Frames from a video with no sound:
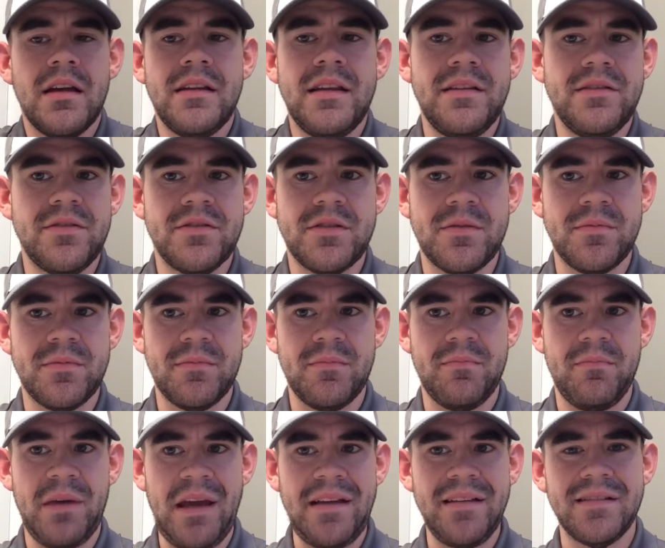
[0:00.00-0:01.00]
These are some
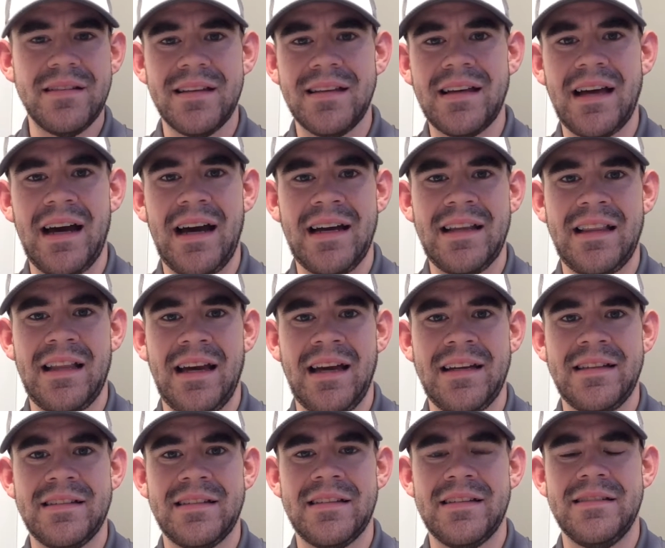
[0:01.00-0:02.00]
basic
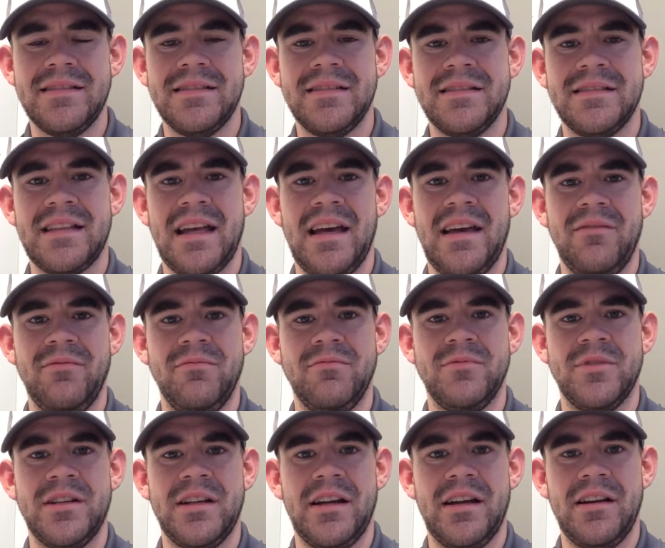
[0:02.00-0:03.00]
guidelines that
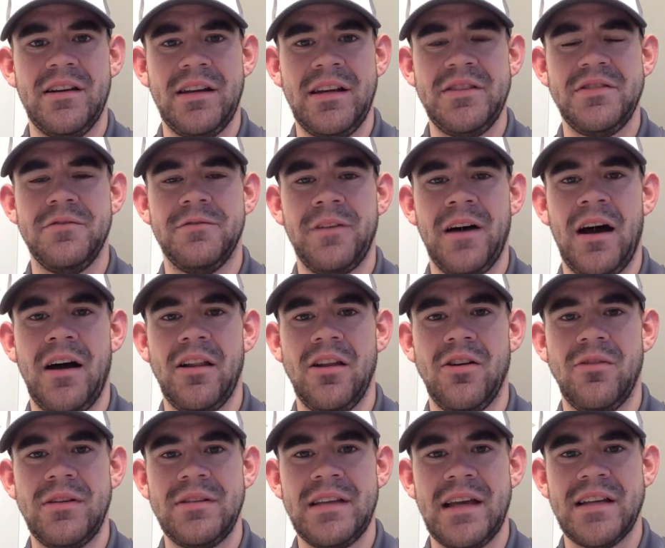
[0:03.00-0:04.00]
we're going to need to
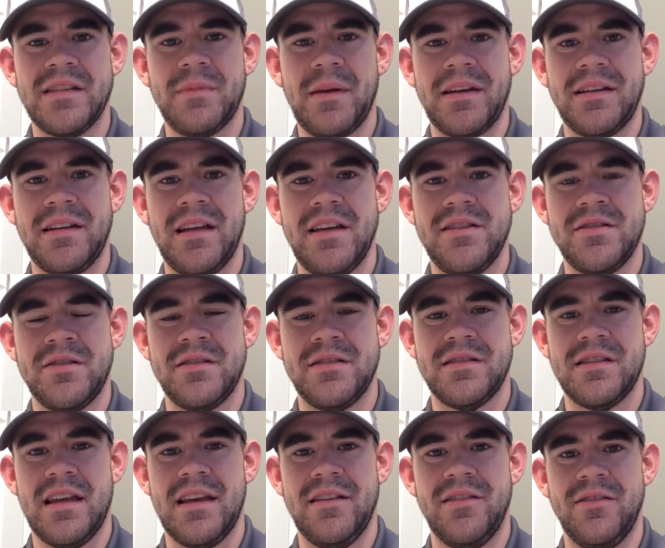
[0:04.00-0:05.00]
follow, and the
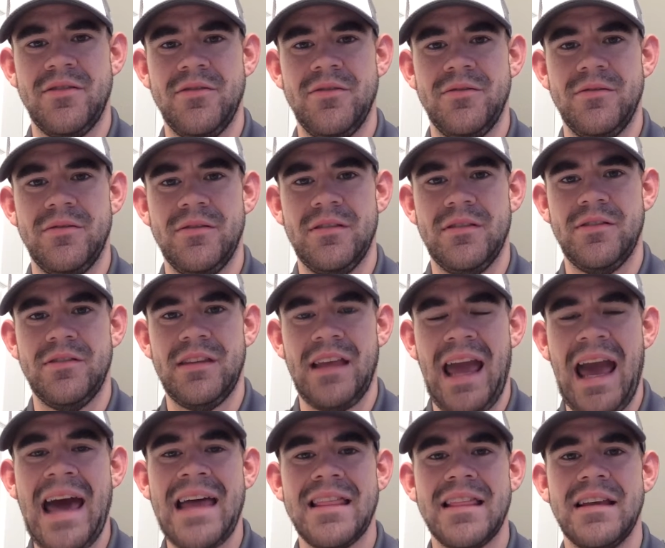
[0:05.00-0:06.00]
expectations that the
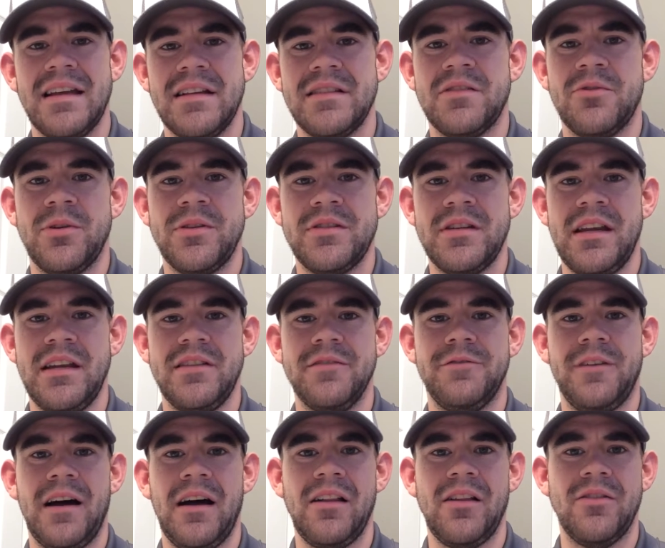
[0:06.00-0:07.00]
athlete is going to need to
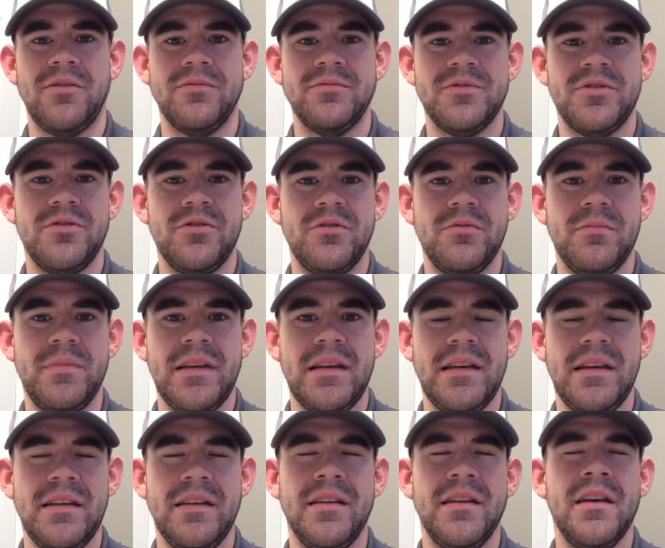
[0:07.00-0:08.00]
follow to
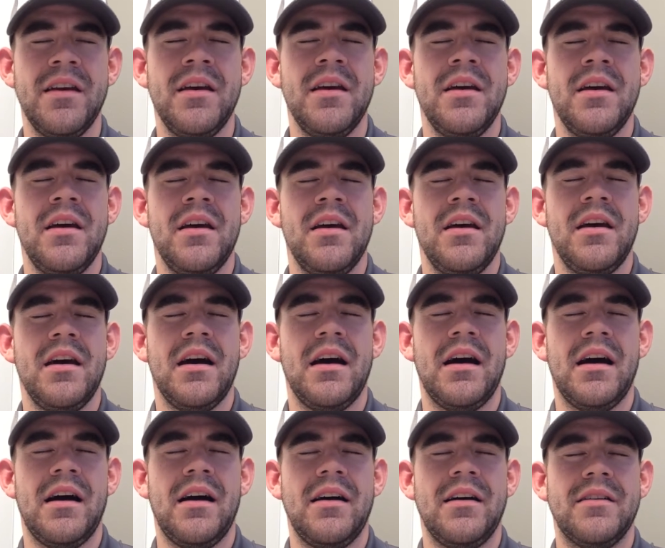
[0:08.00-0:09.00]
be
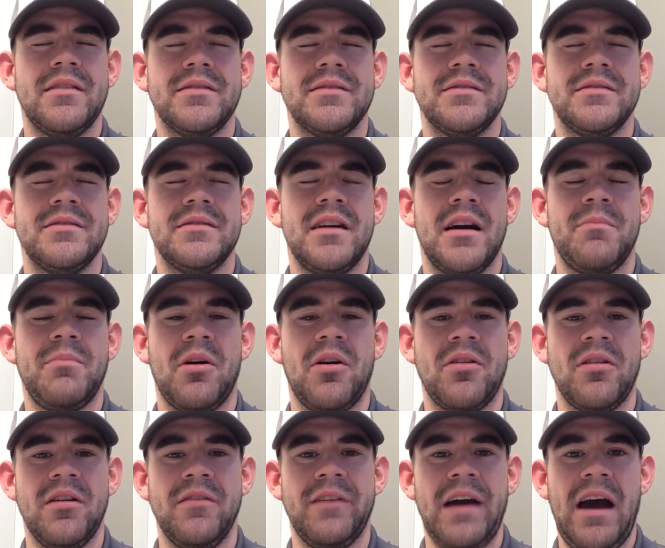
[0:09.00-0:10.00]
a
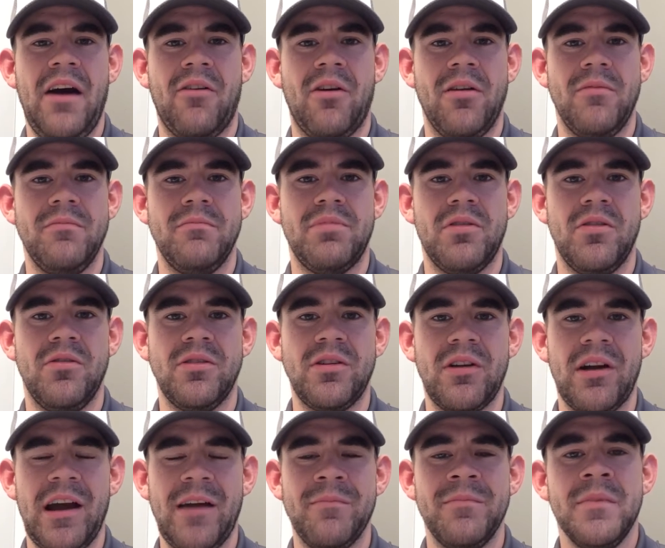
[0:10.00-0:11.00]
part of our
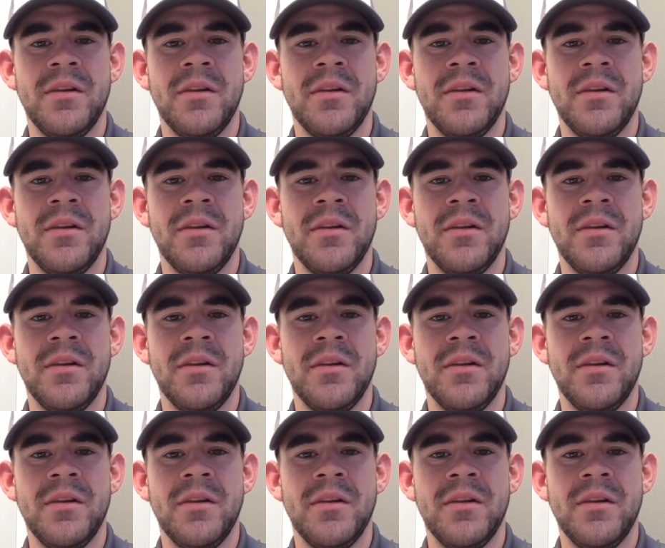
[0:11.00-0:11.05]
program.